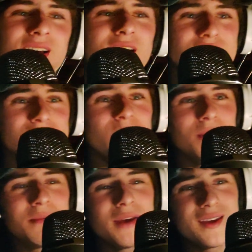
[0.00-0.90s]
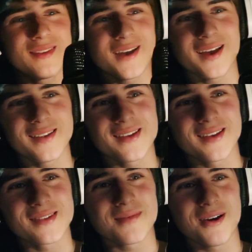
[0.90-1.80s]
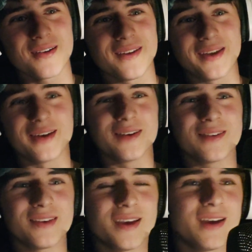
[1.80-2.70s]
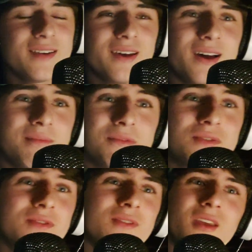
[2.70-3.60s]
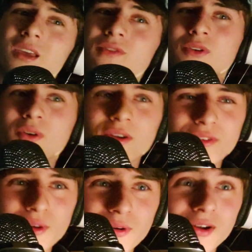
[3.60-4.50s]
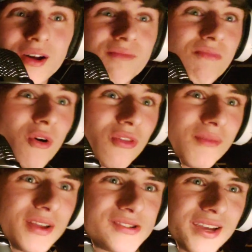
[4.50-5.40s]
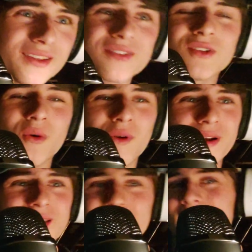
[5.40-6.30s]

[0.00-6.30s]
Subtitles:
I'll still be making Ty's ASMR videos, and if you're a viewer of both my channels, don't worry,